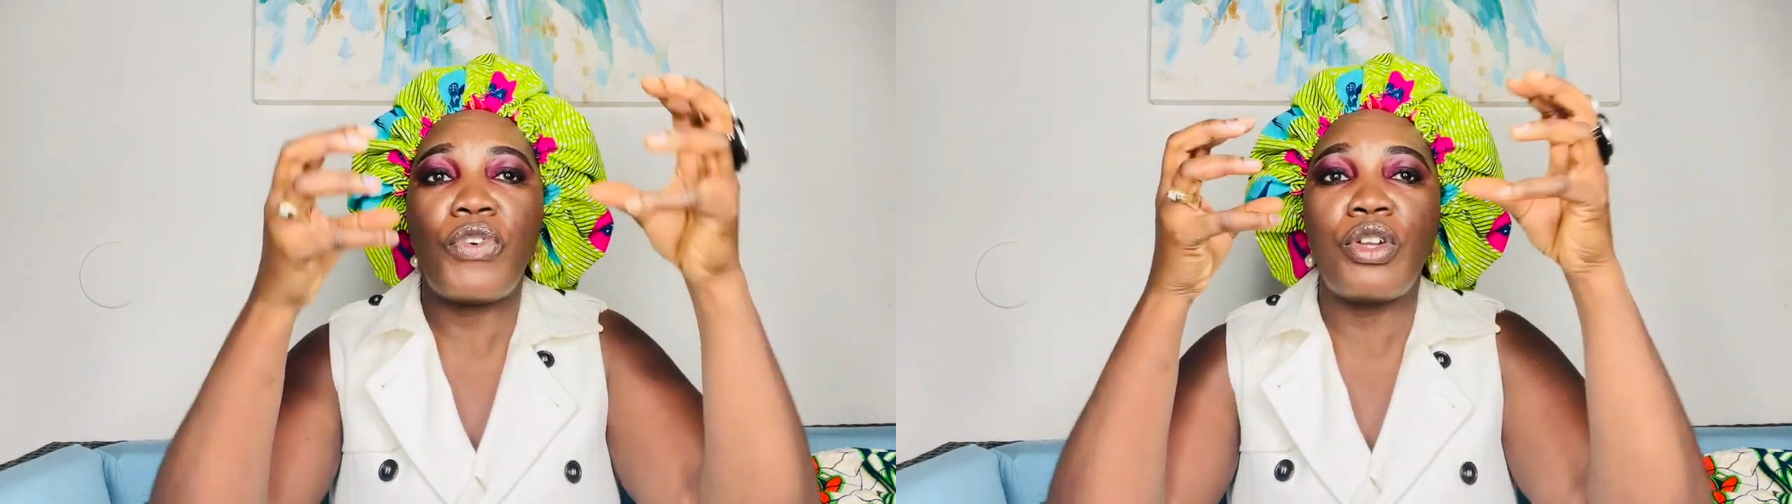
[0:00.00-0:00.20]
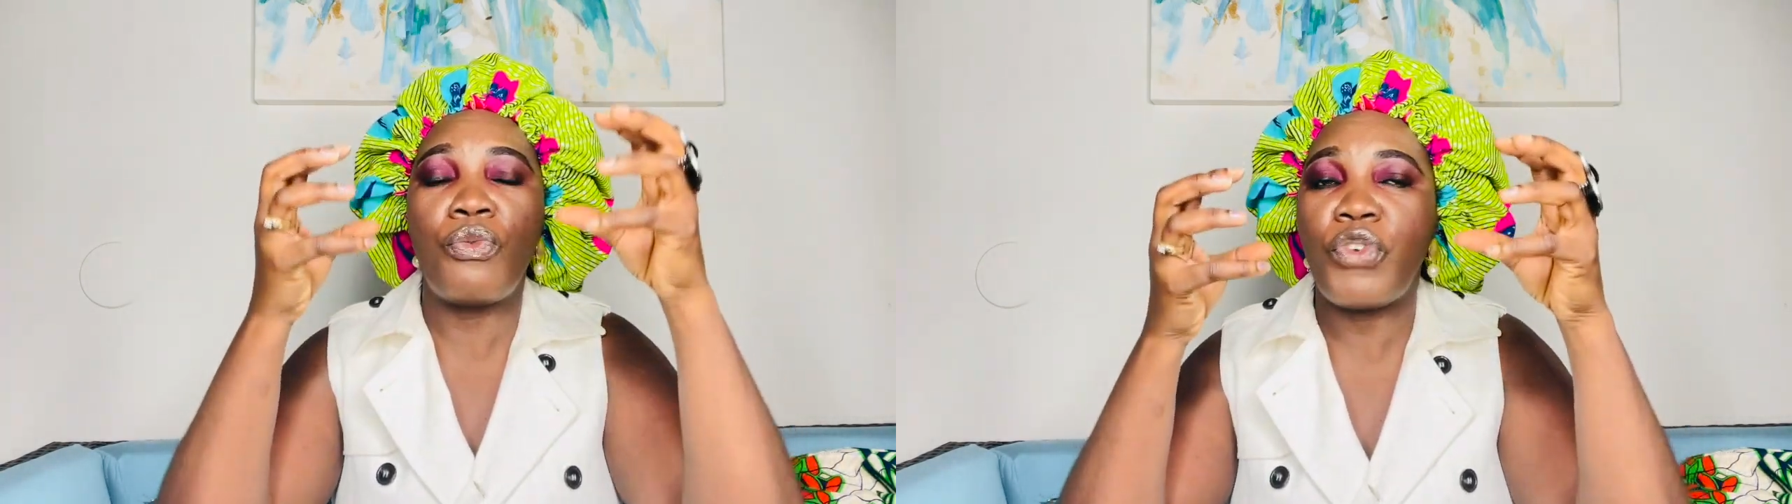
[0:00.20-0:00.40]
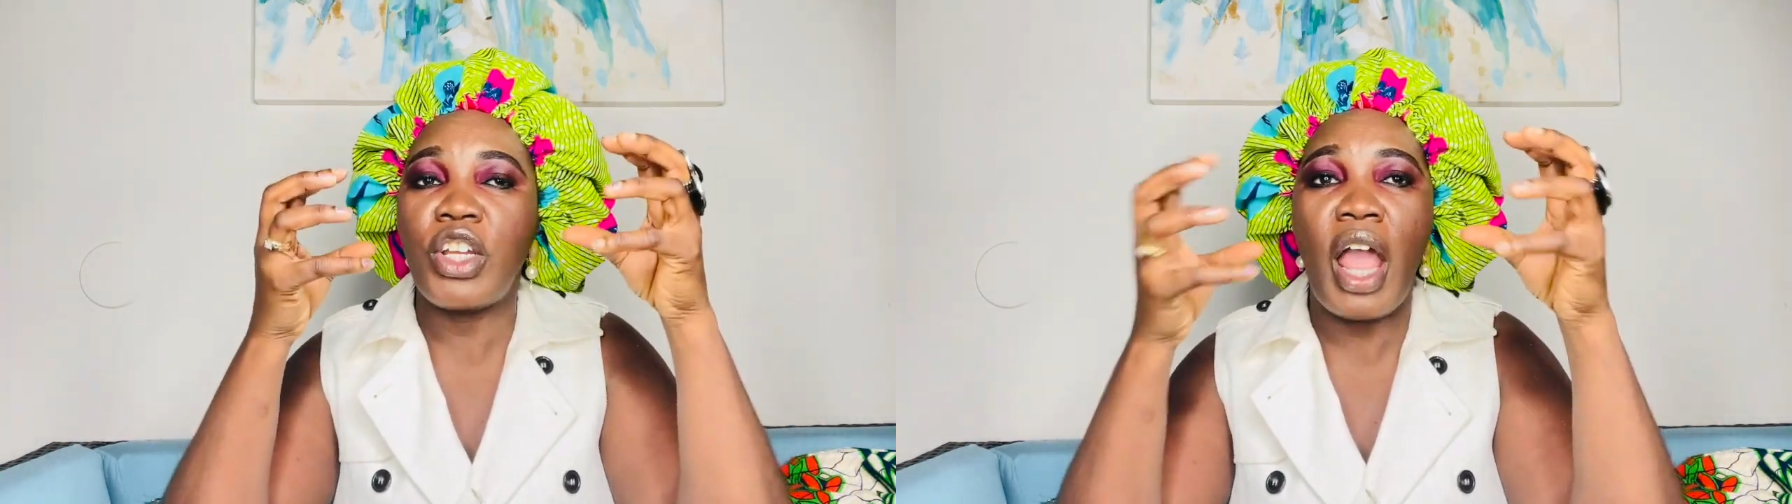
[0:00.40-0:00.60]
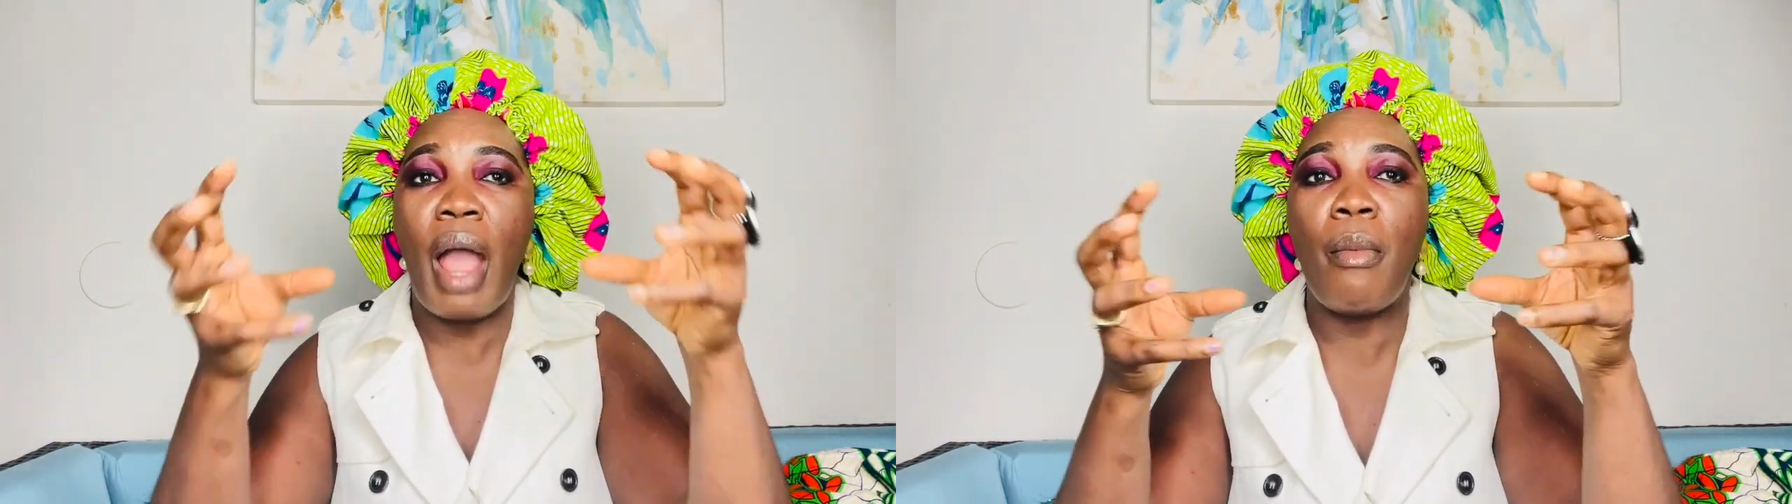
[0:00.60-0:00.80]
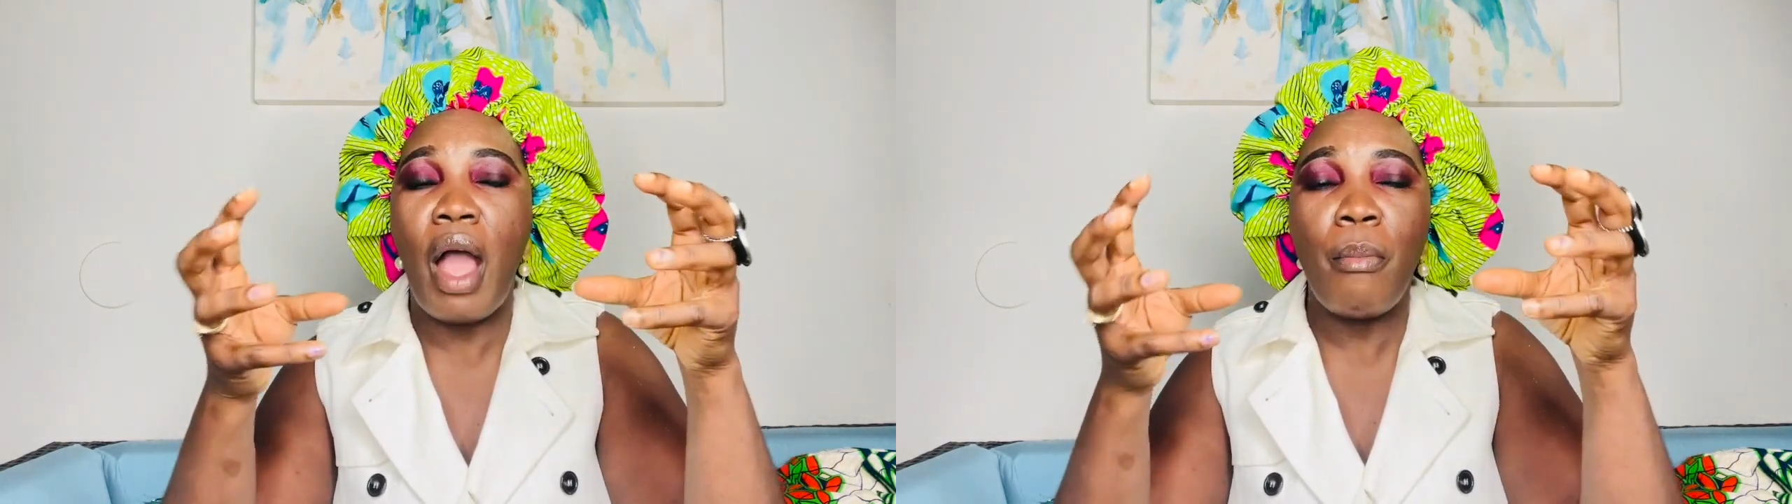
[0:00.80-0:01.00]
from
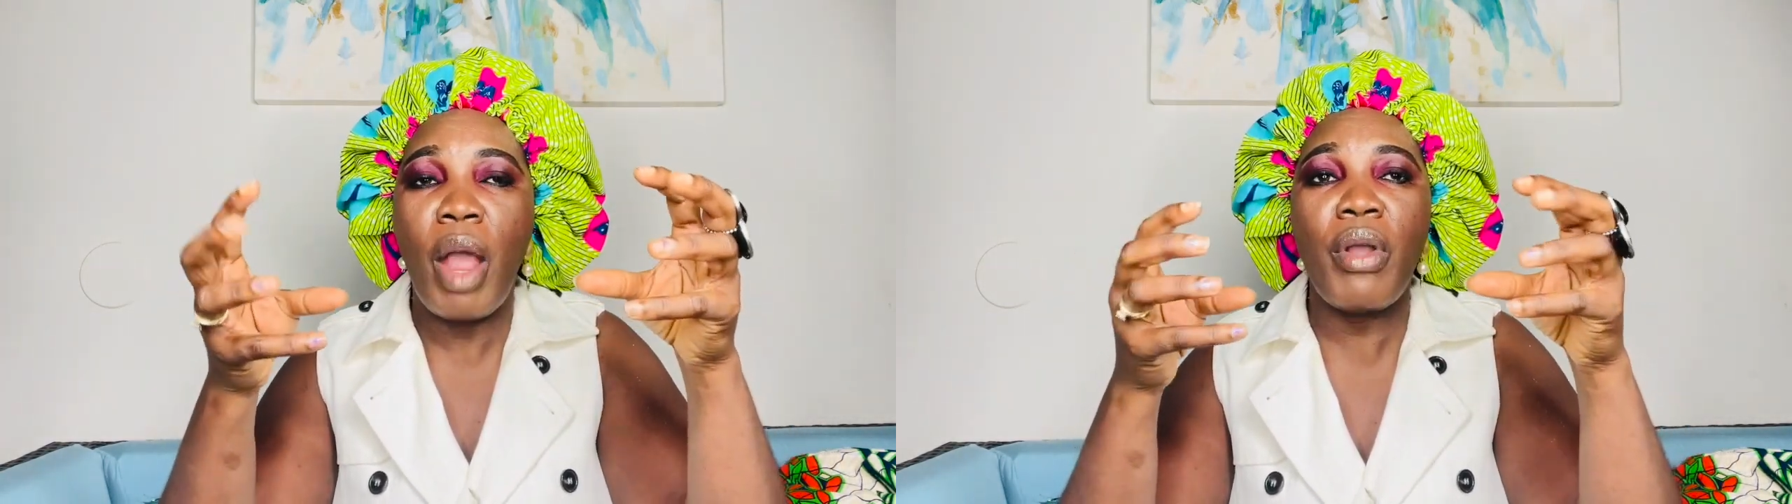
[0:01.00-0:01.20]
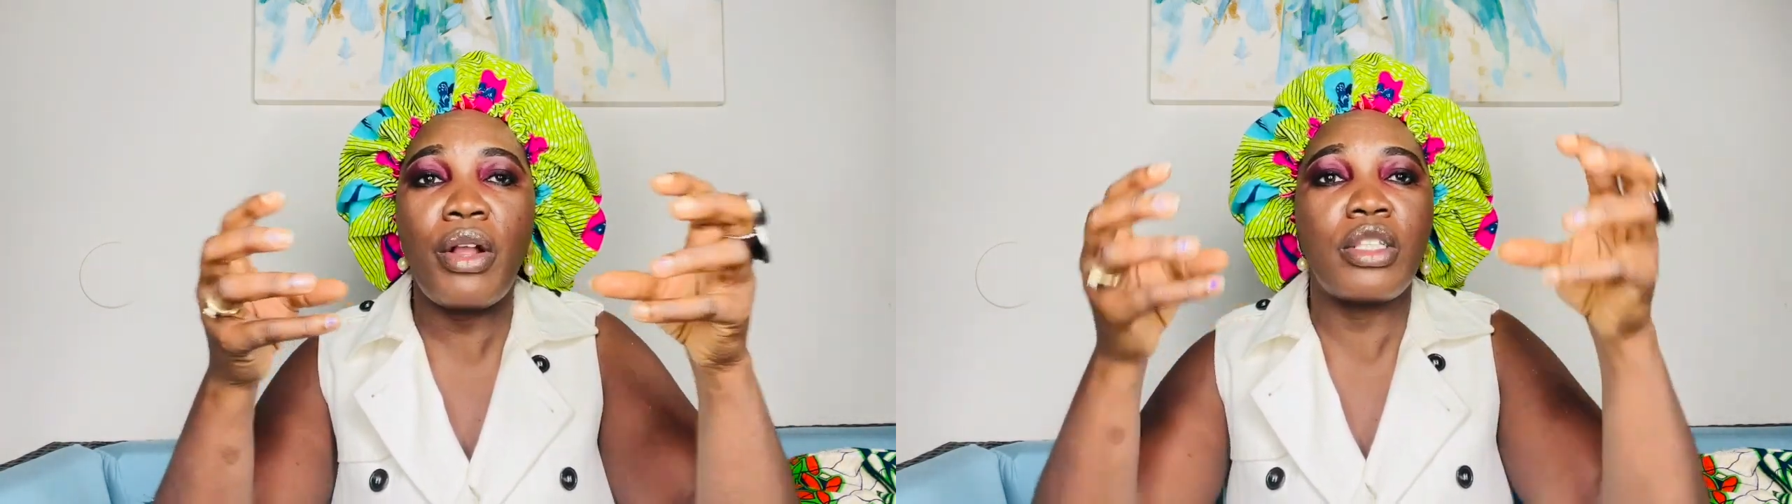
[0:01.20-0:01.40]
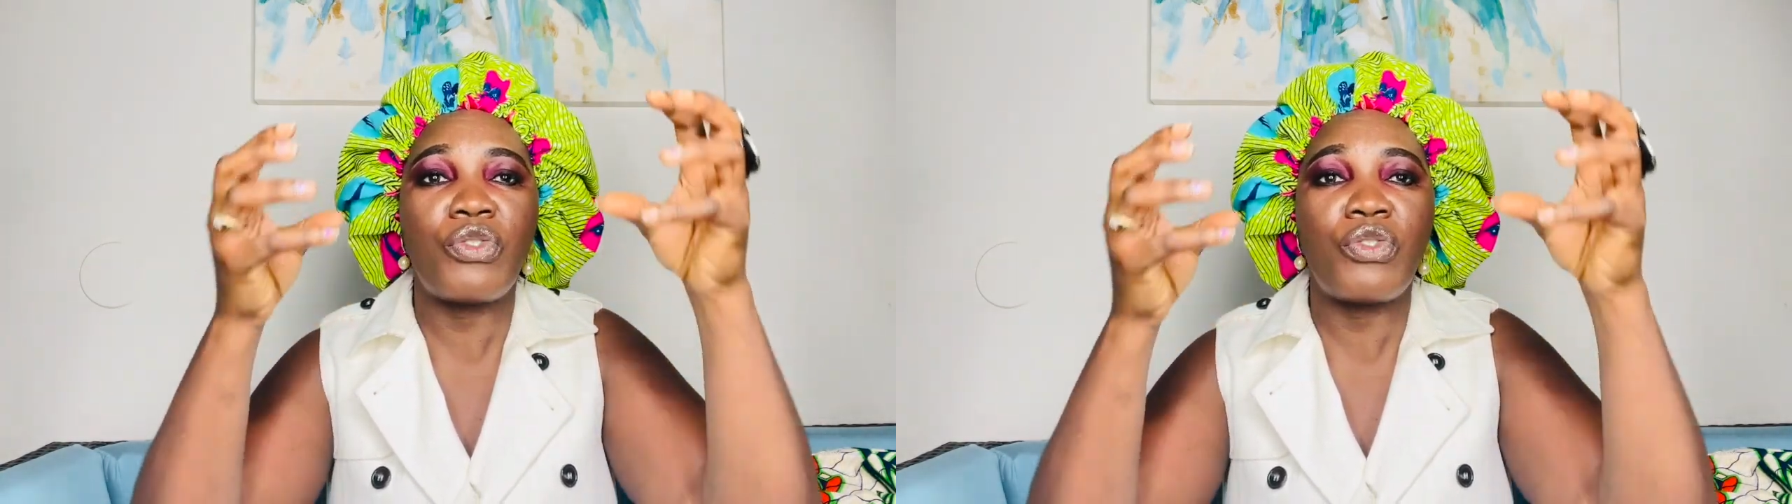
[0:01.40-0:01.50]
the Americas,